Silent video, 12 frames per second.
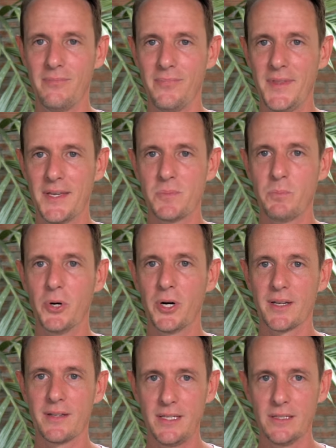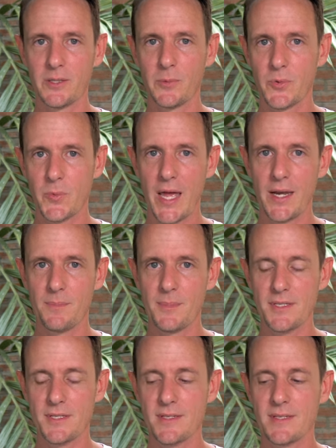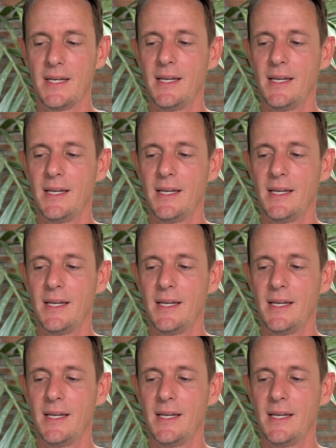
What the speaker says: this book dealing with randomness.